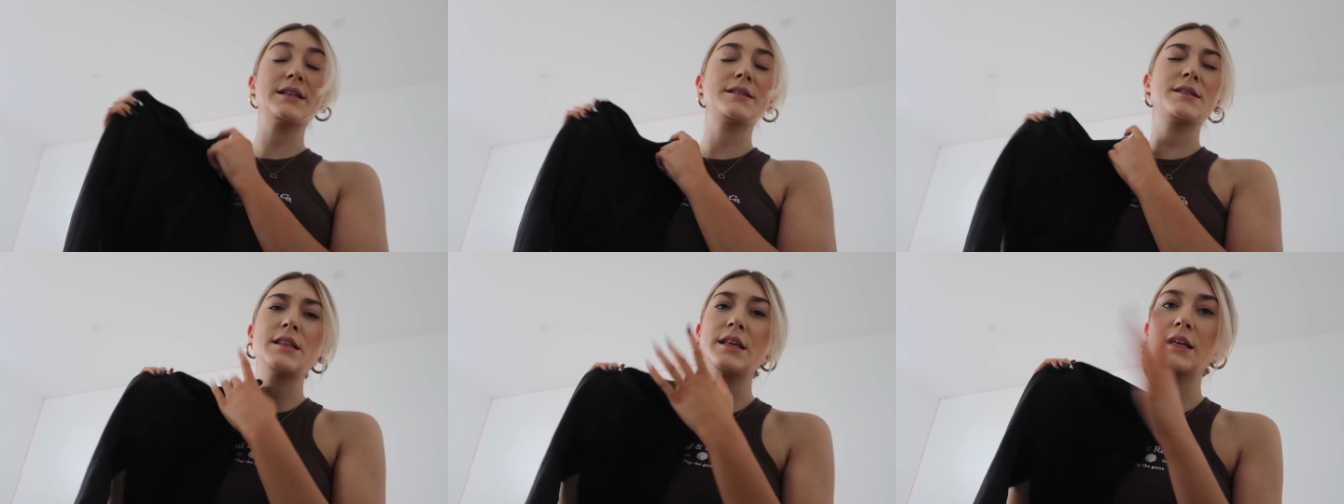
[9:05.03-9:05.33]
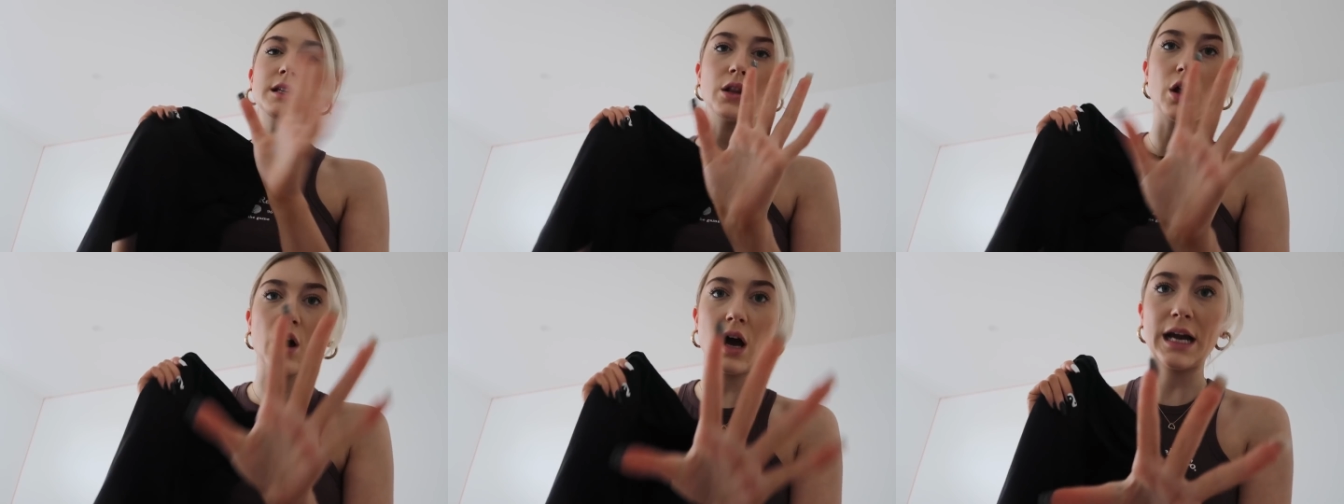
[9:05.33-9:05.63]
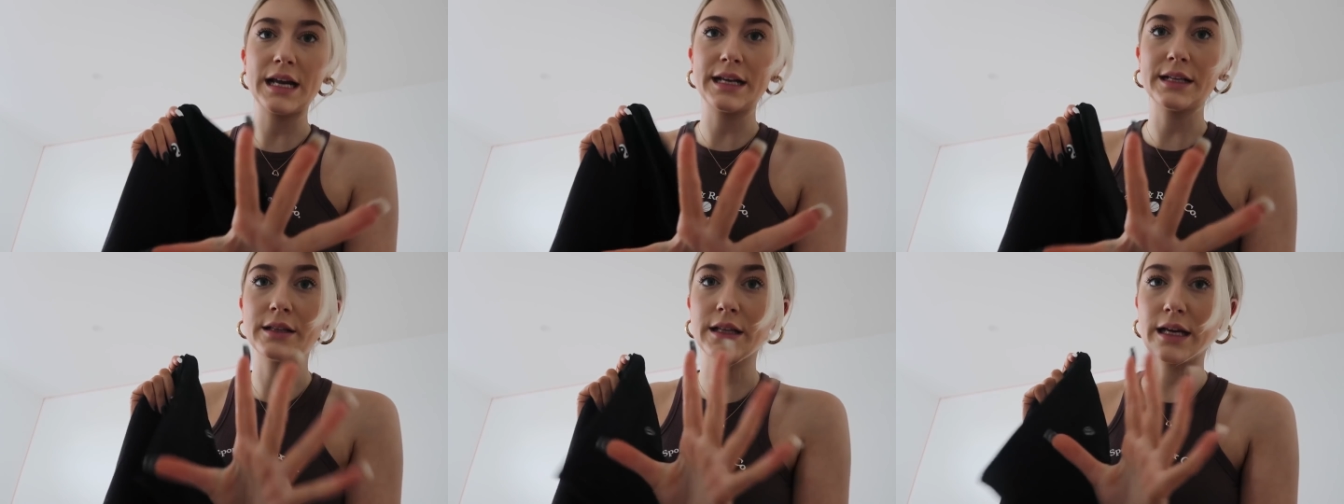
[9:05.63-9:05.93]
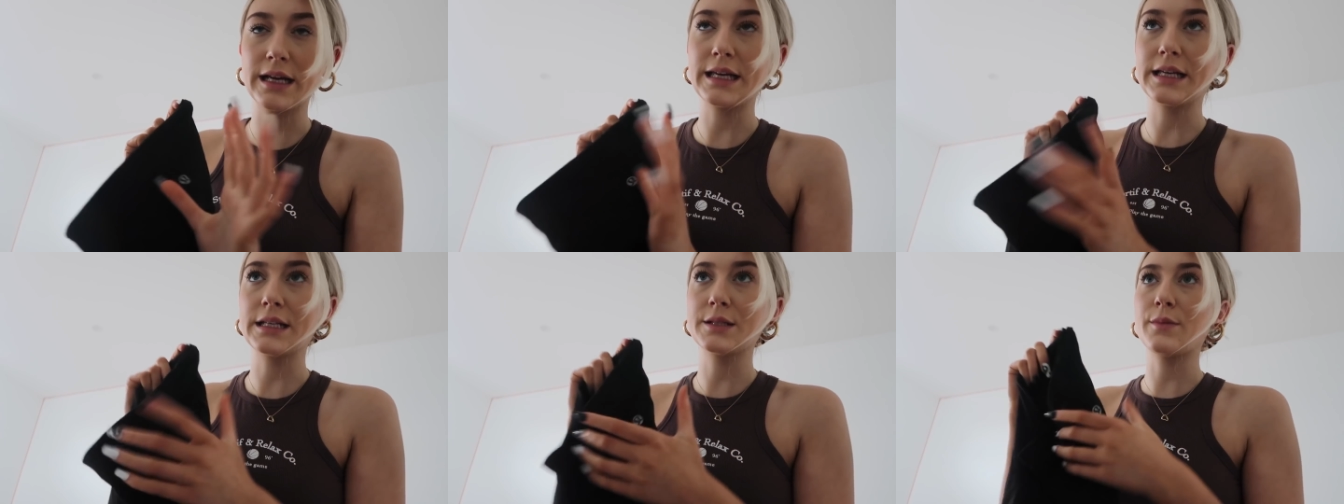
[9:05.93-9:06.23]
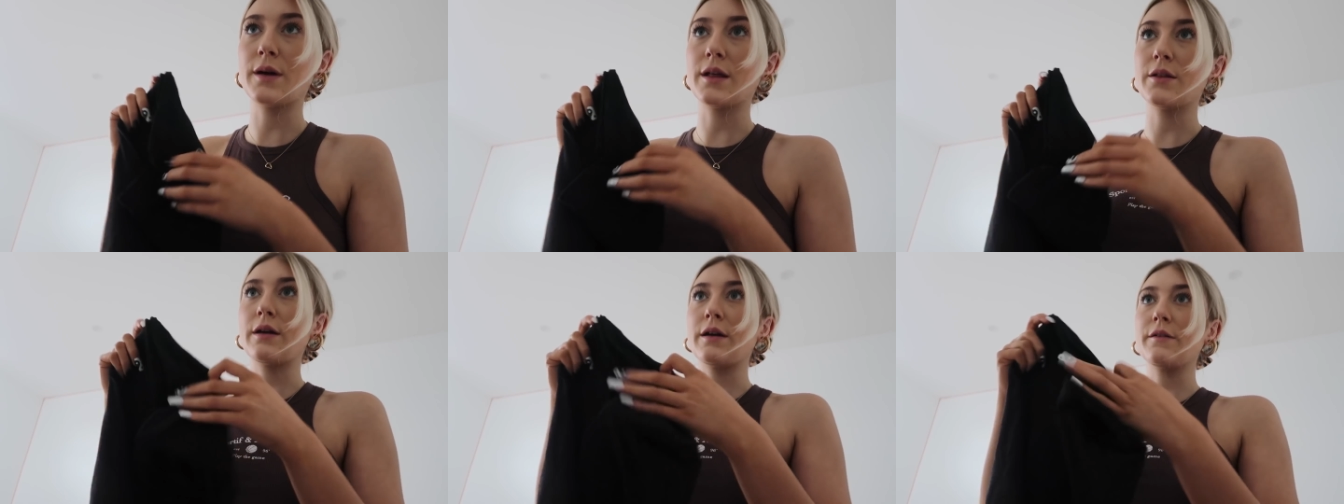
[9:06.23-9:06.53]
These are the Align
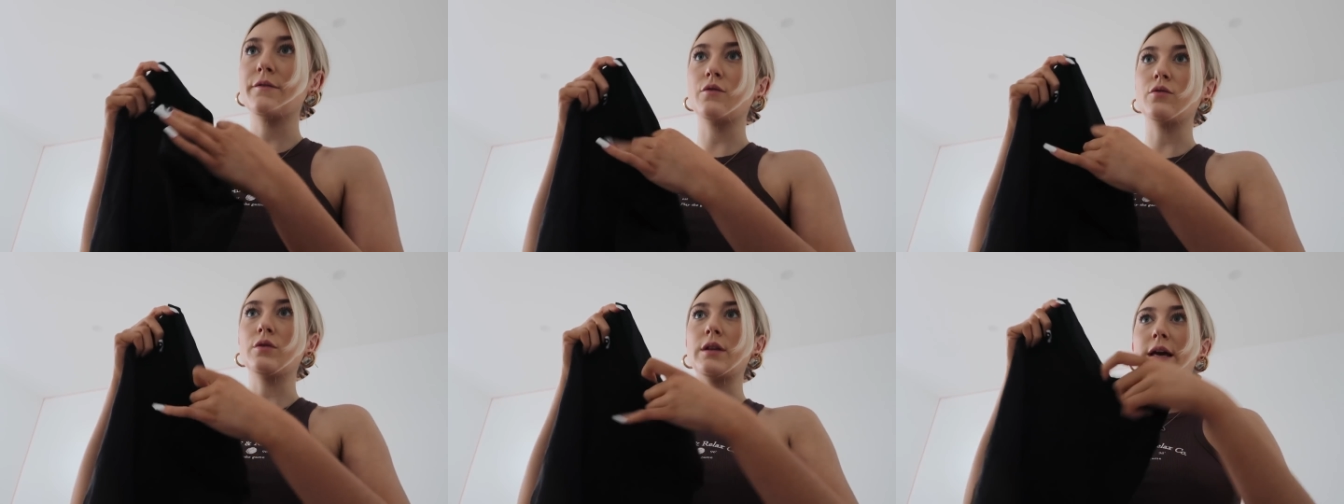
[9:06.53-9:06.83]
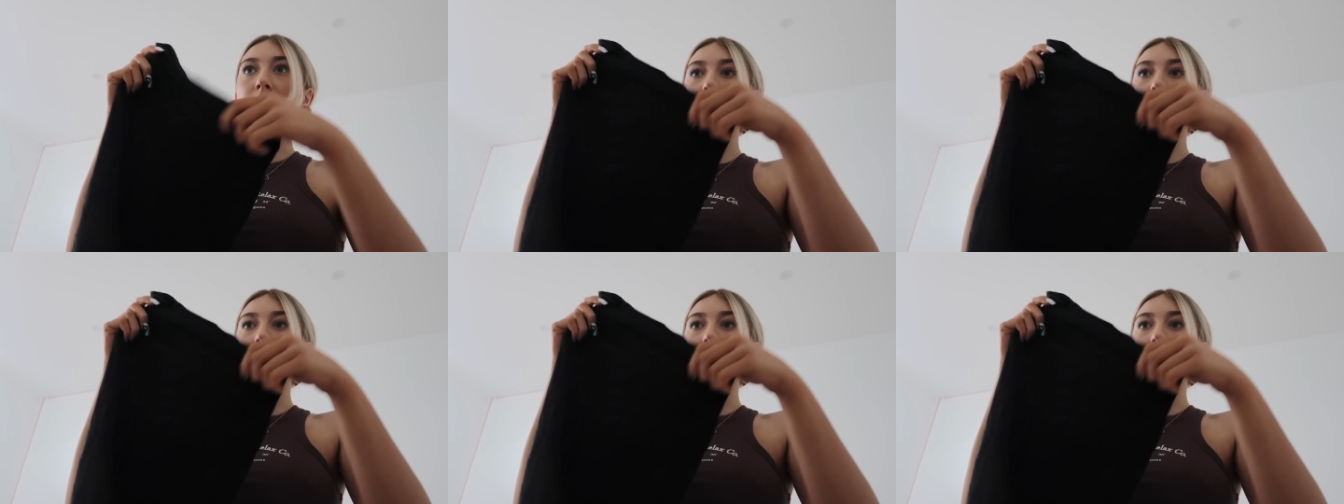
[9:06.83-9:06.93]
leggings, by the way, full